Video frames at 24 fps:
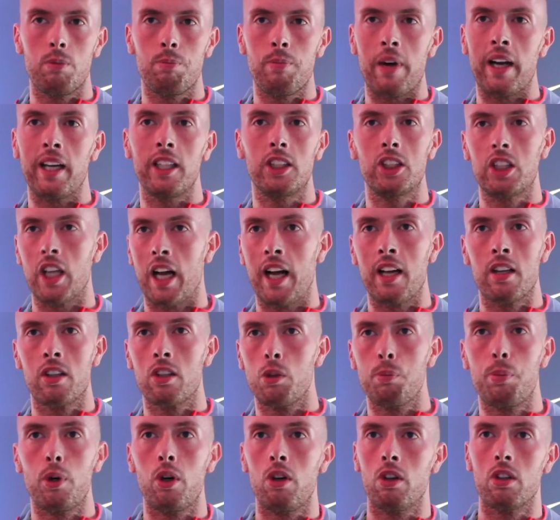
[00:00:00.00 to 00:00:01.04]
managed to
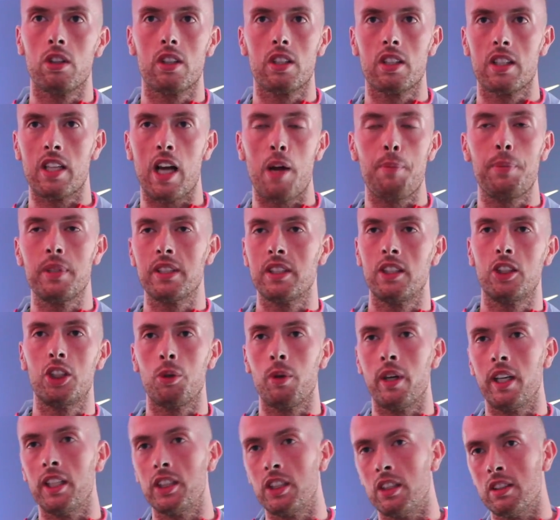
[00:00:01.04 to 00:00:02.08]
handle both types of
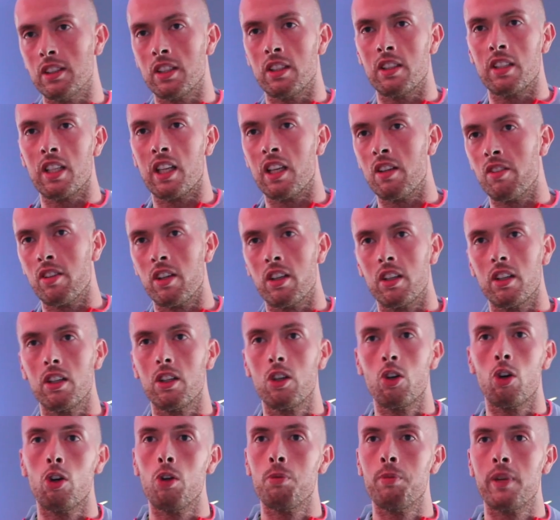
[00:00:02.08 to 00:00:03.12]
situations and deliver
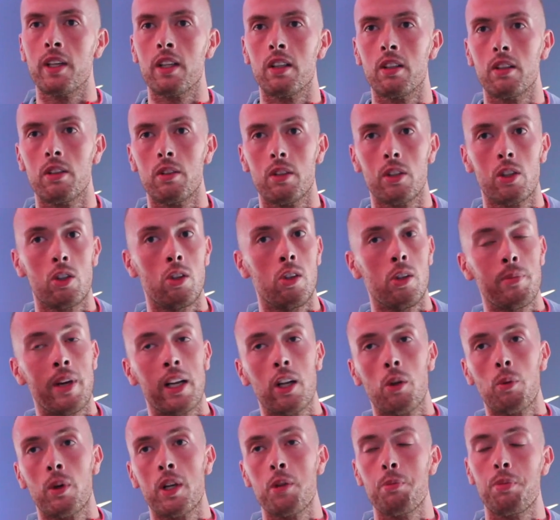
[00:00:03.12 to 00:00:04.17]
gold
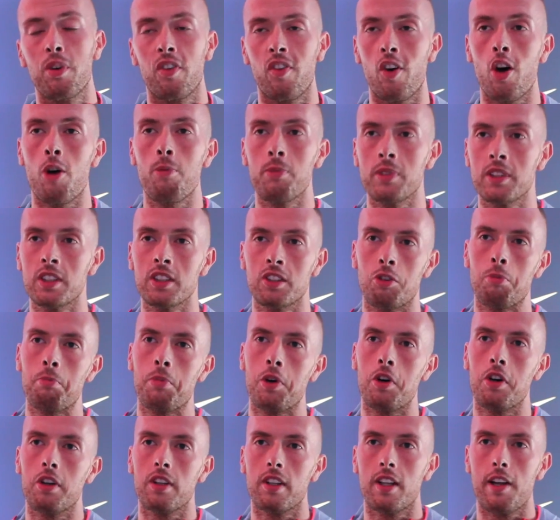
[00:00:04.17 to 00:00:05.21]
medal winning performances from
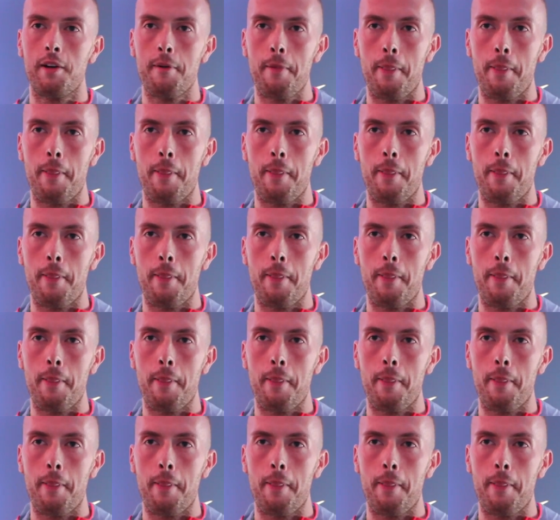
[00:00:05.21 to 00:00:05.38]
both.